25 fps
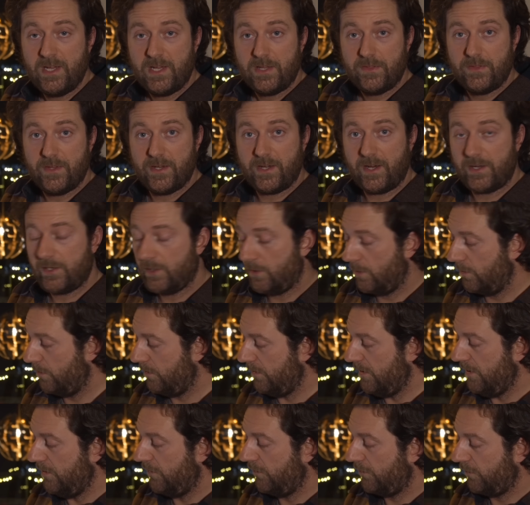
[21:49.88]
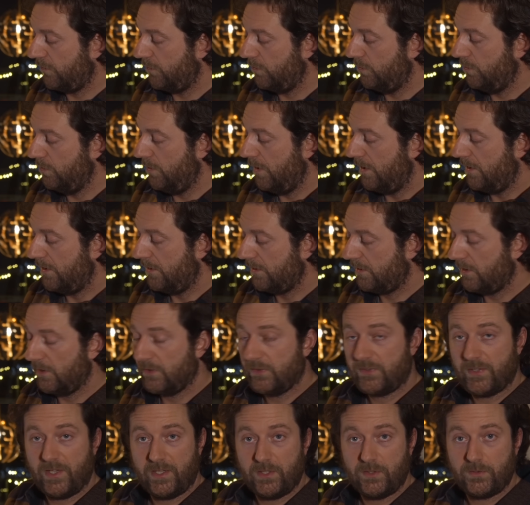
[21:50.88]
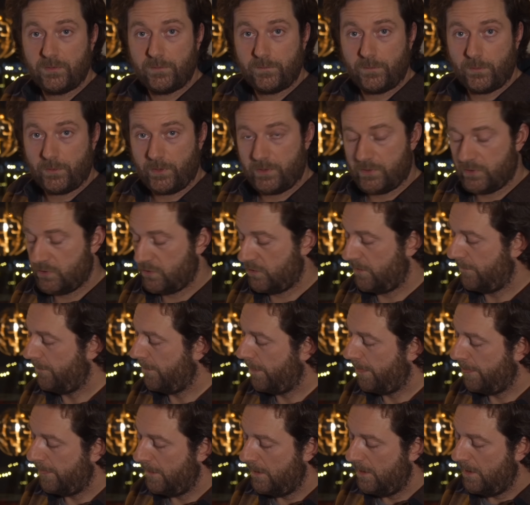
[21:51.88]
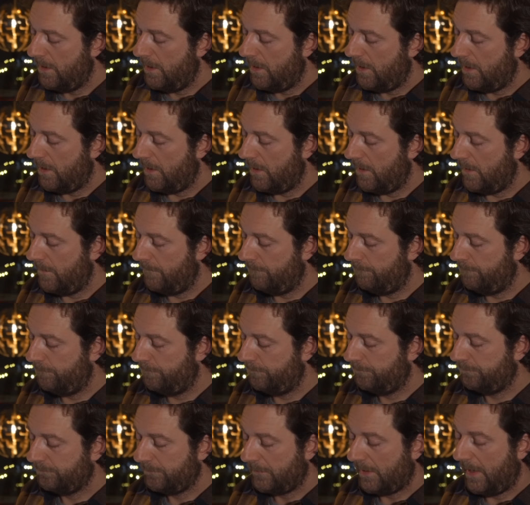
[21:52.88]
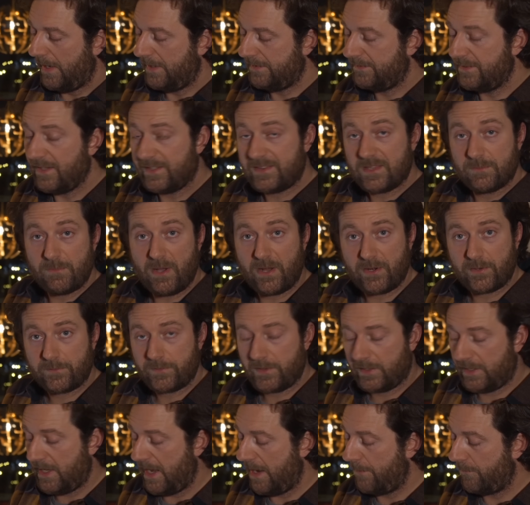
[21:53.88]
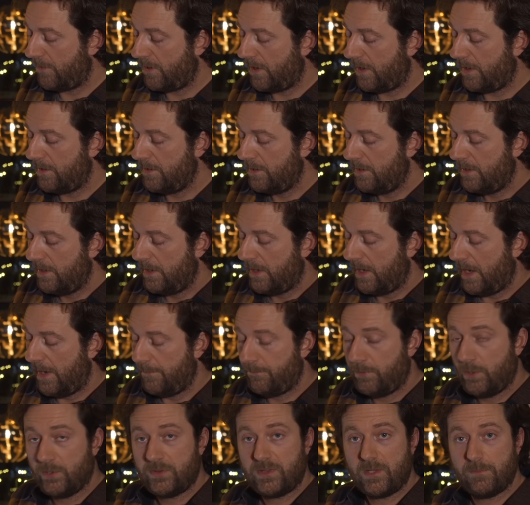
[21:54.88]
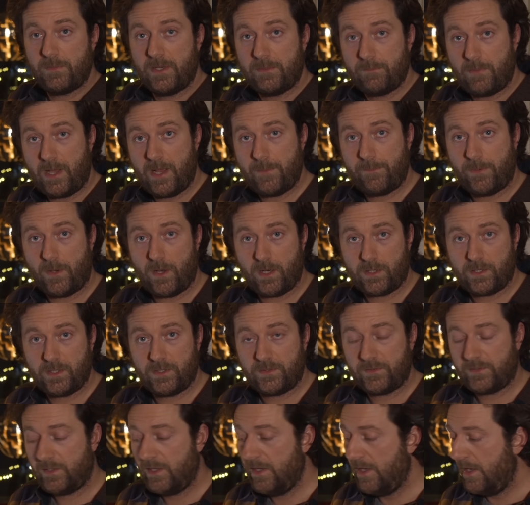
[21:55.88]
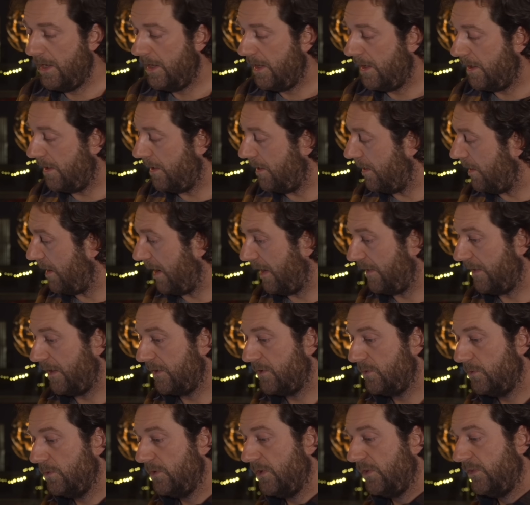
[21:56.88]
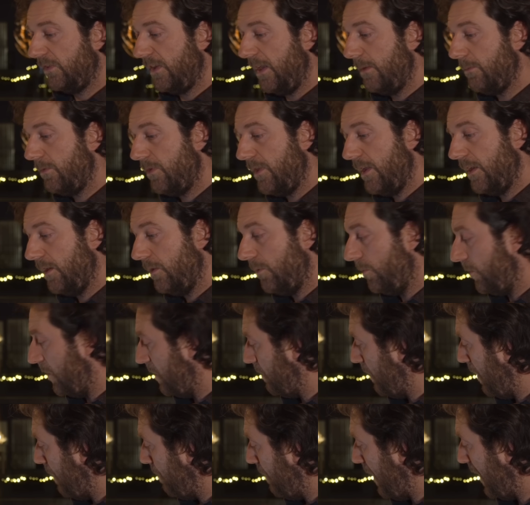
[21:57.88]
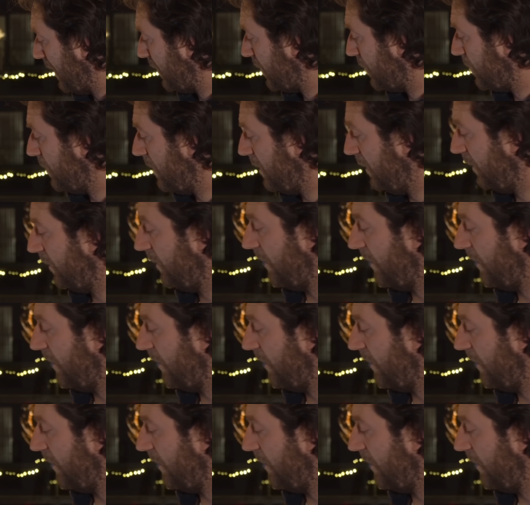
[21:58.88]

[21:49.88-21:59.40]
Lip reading: Then I know these 2 contain footage. I take them out of the camera, I put them in my pocket, and I do the same thing with my batteries